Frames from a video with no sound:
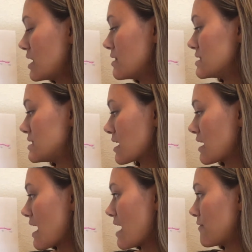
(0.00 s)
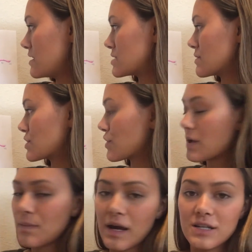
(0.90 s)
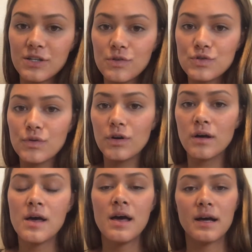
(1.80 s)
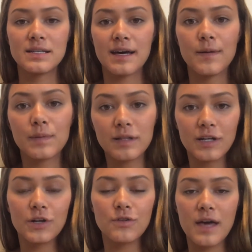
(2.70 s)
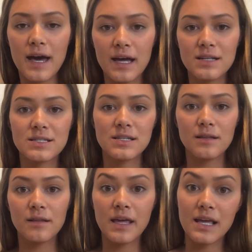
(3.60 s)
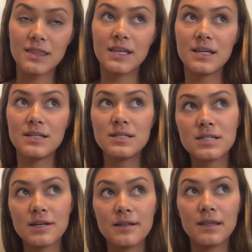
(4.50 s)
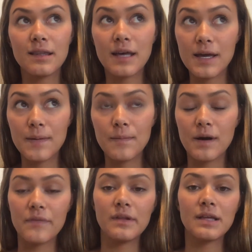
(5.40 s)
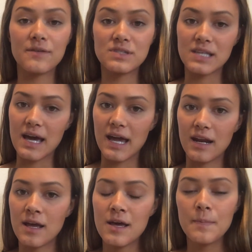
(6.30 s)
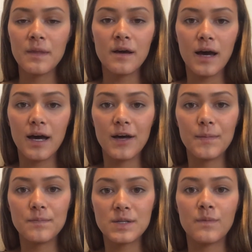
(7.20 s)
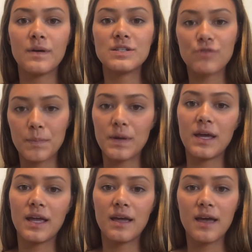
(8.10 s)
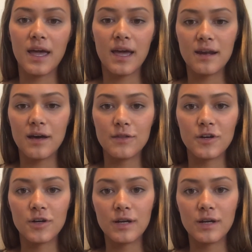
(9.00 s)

In the second half, it's returning back to neutral to help clear that lengthened limb on the left side to prevent tripping and other